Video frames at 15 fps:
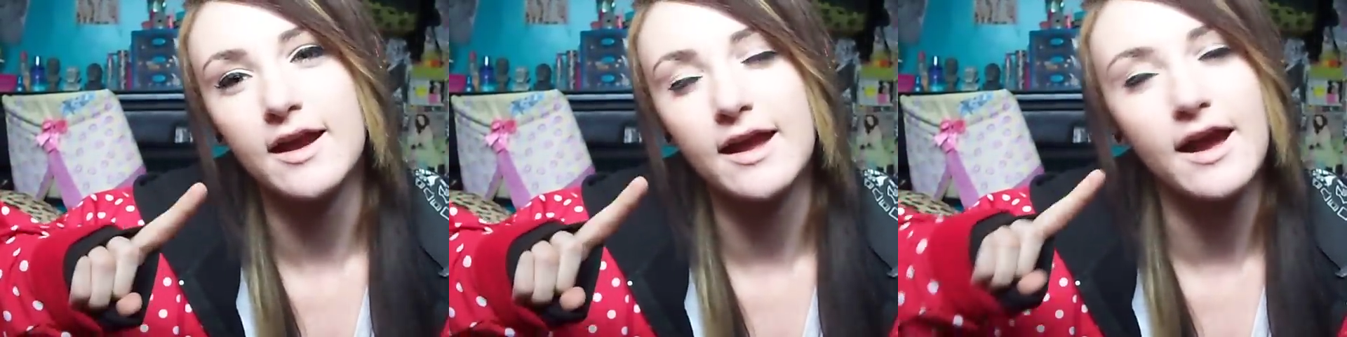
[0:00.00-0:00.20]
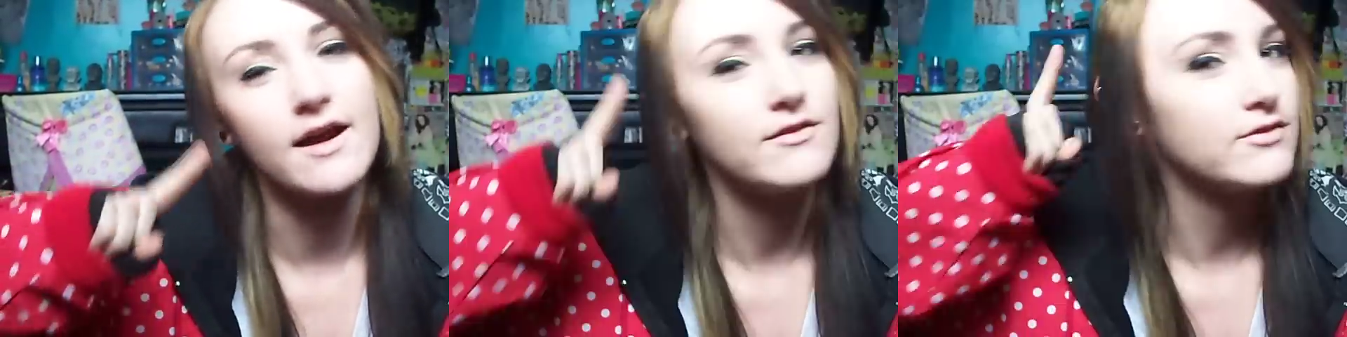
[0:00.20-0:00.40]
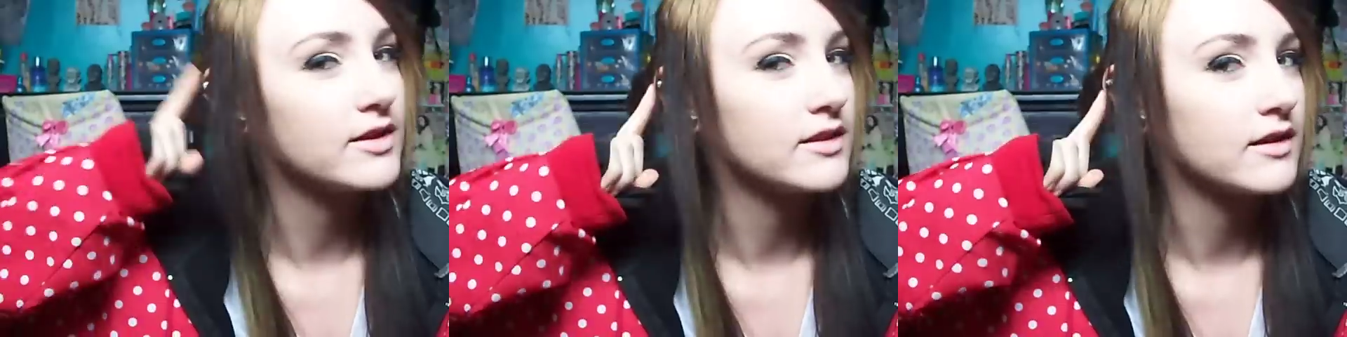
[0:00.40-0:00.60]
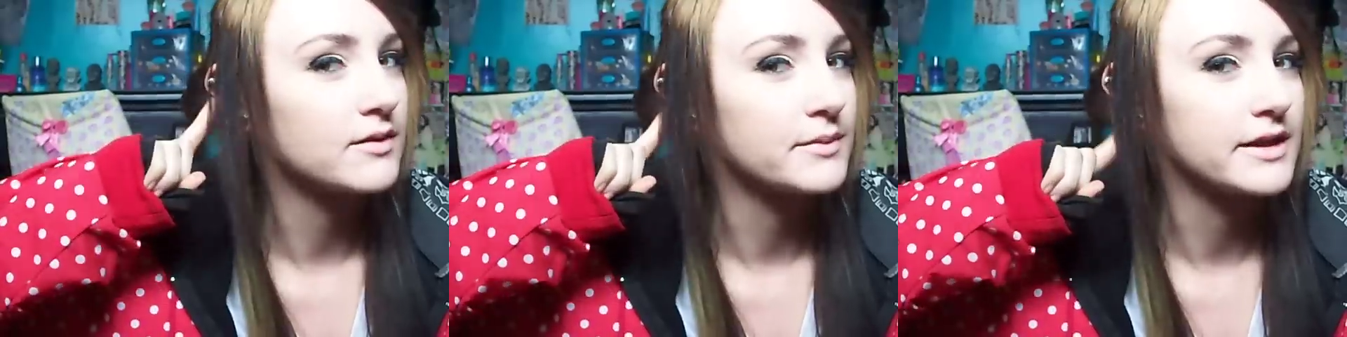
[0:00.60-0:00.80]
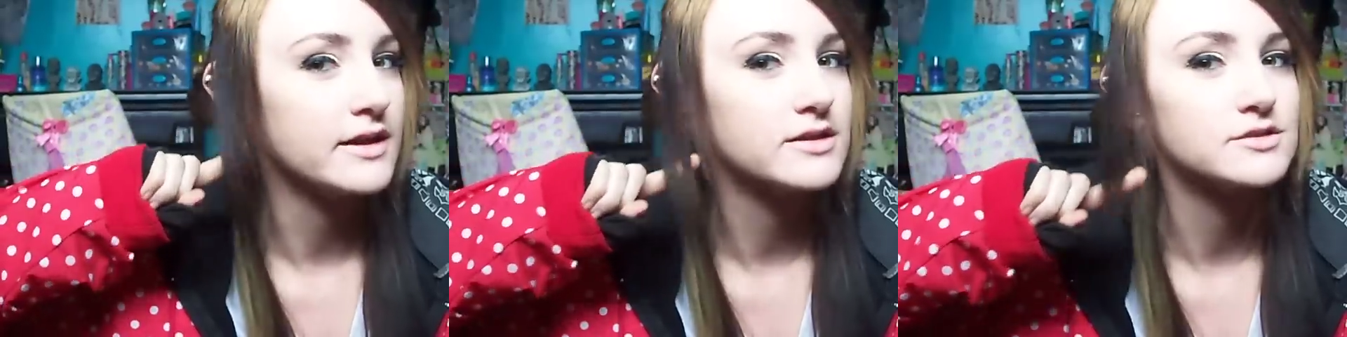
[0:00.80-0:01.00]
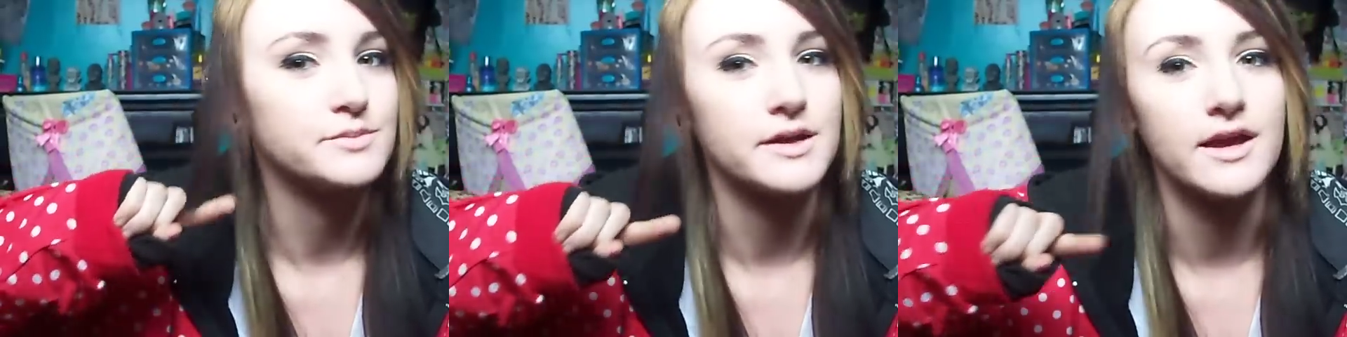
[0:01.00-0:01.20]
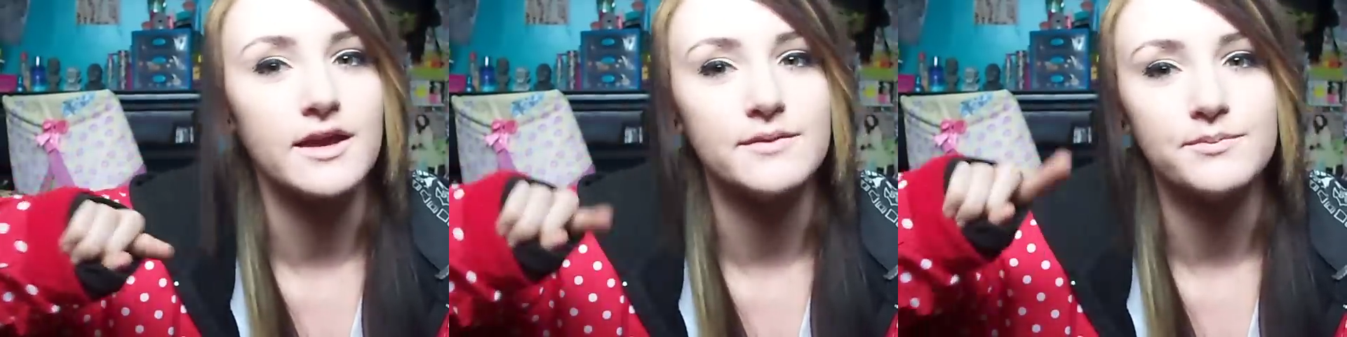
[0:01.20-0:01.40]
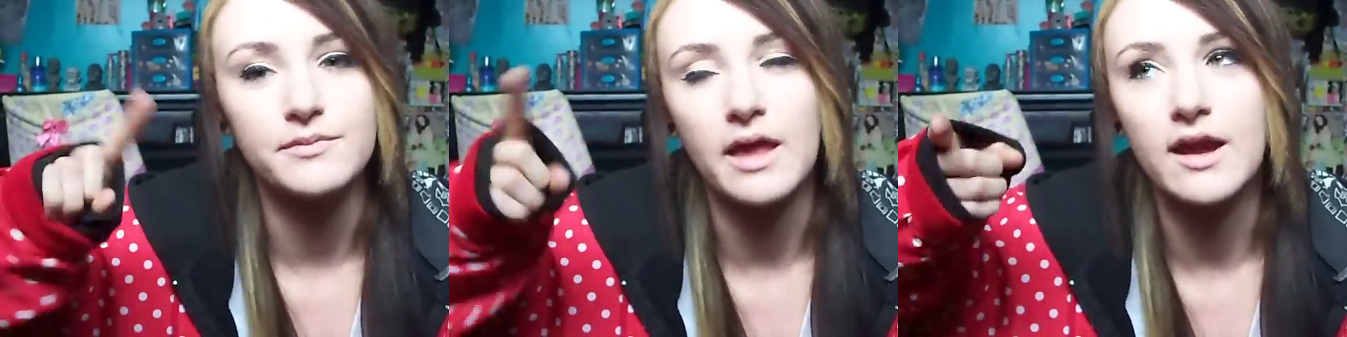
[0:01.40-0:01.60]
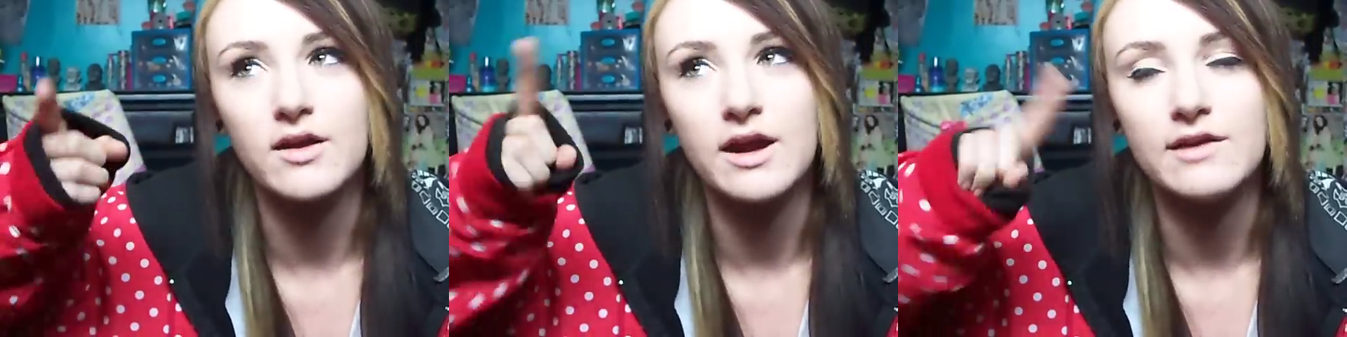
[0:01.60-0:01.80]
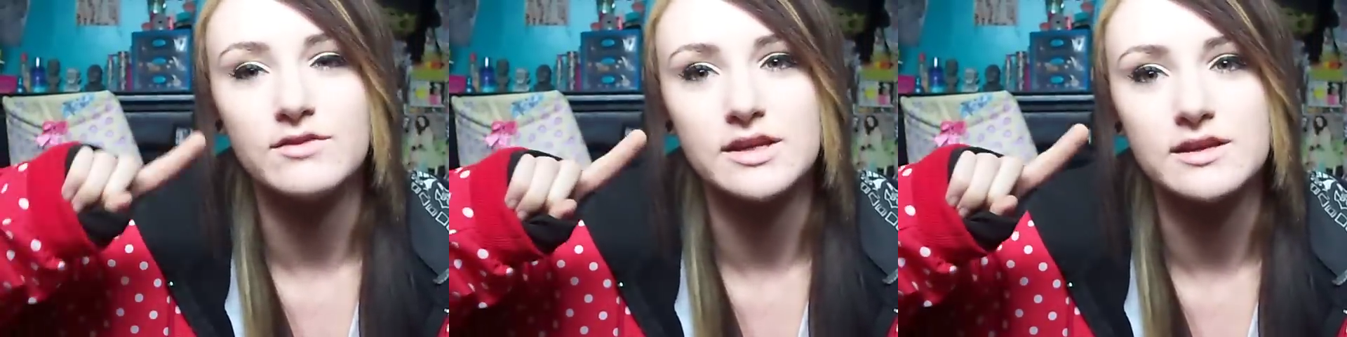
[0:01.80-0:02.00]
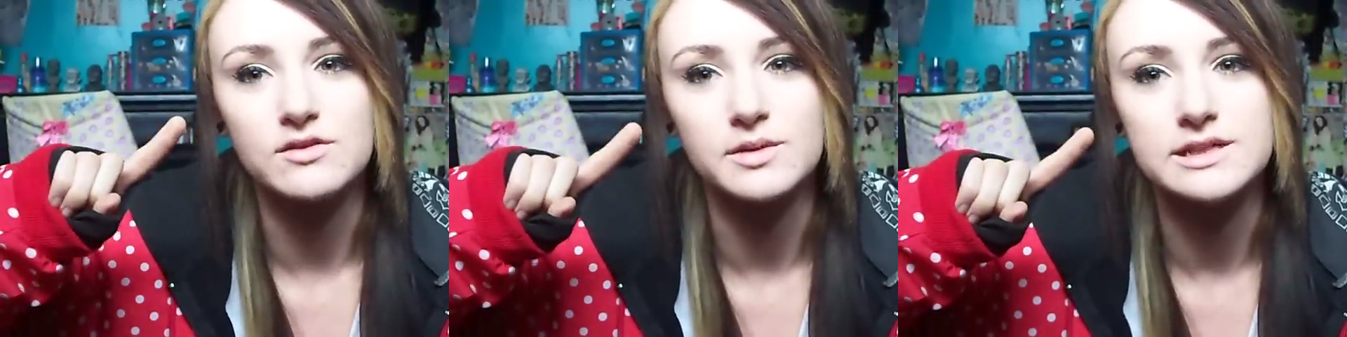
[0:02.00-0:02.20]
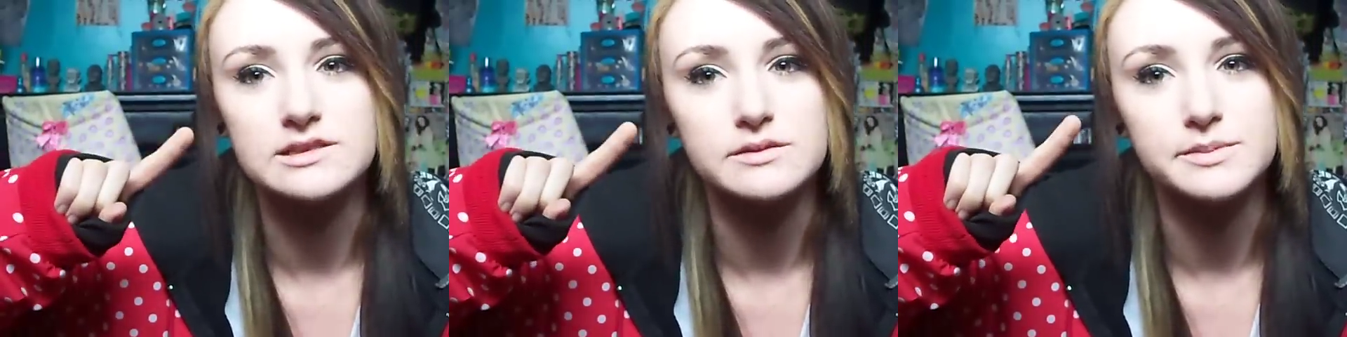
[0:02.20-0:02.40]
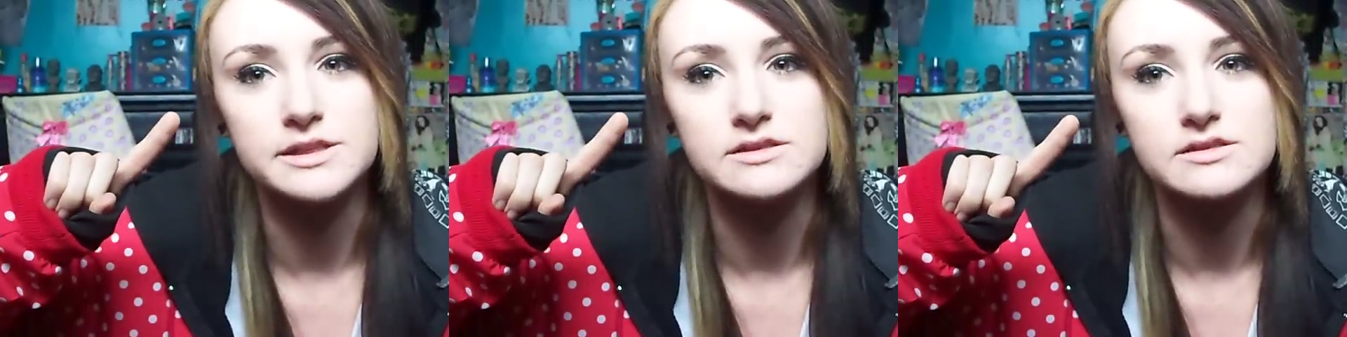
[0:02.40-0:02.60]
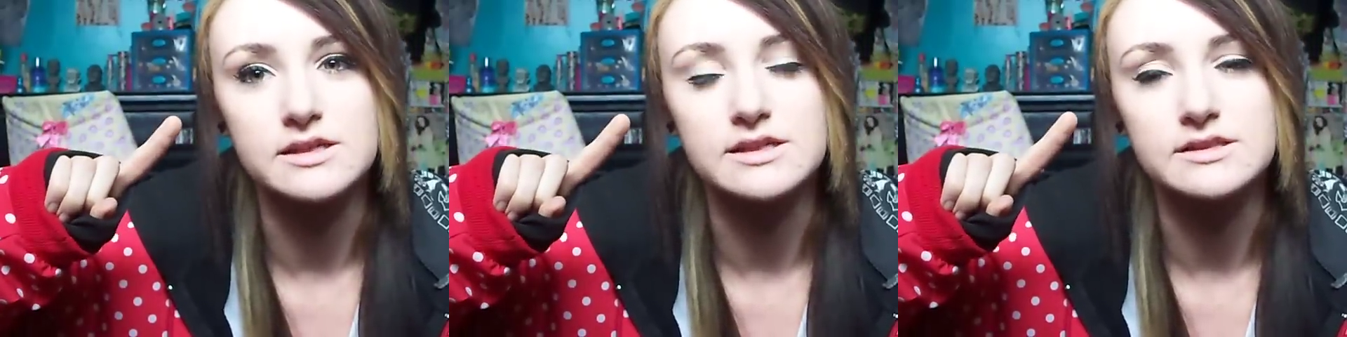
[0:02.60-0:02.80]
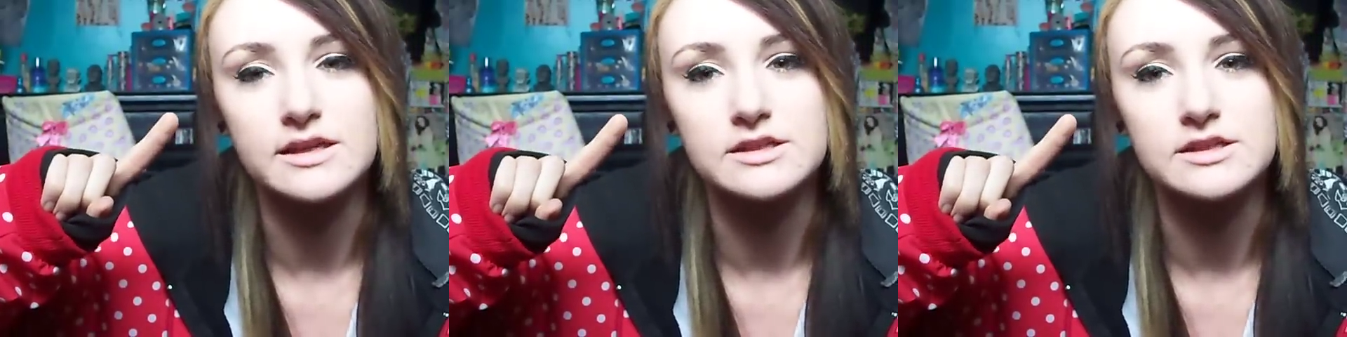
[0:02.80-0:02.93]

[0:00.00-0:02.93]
I have a lot on my ears, but I don't have any crazy piercings.